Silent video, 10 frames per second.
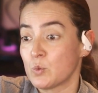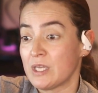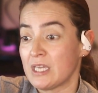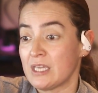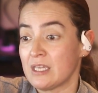
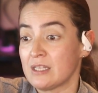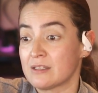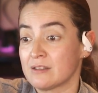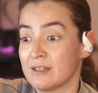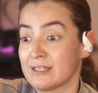
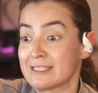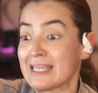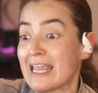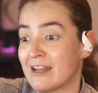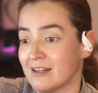with
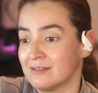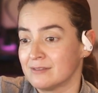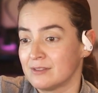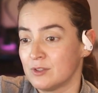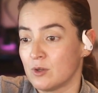data,
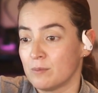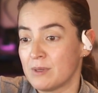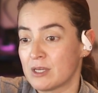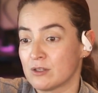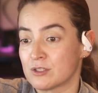
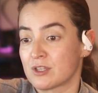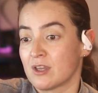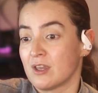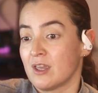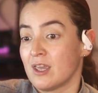because
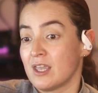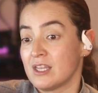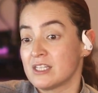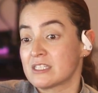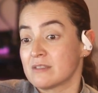
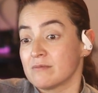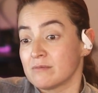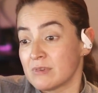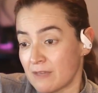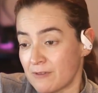it is
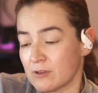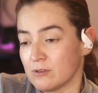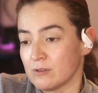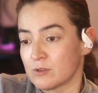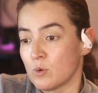
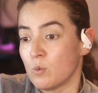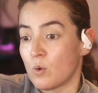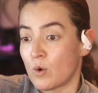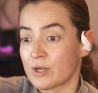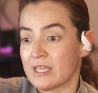difficult to
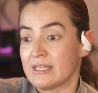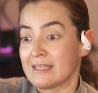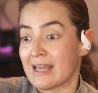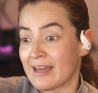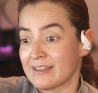work
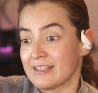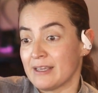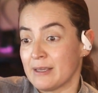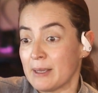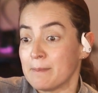in that
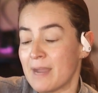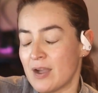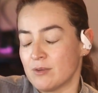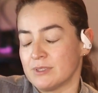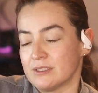
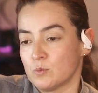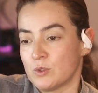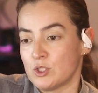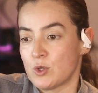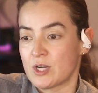environment
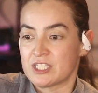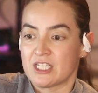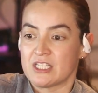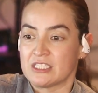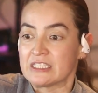when you are
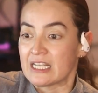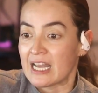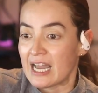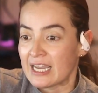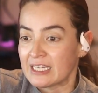changing the
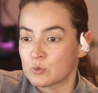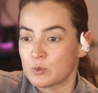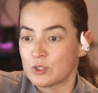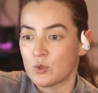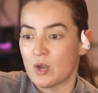
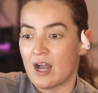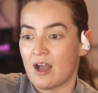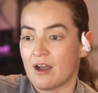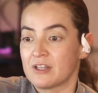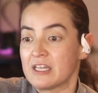light, when you
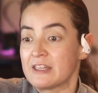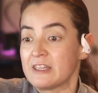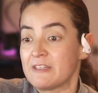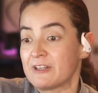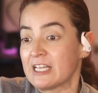have
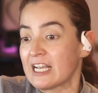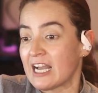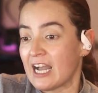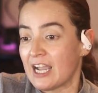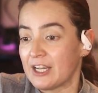different
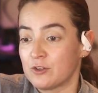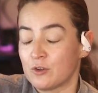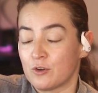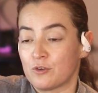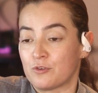kind
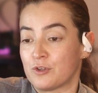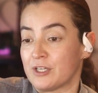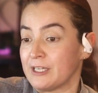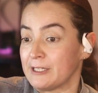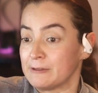of
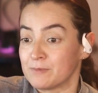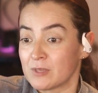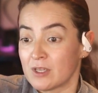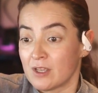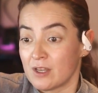
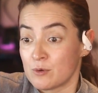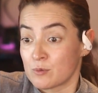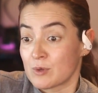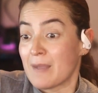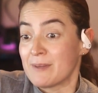
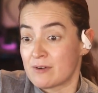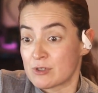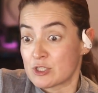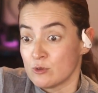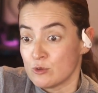camera
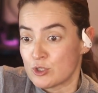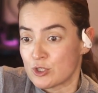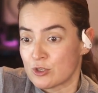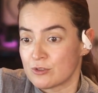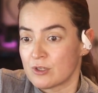
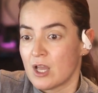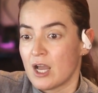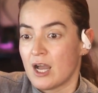resolution.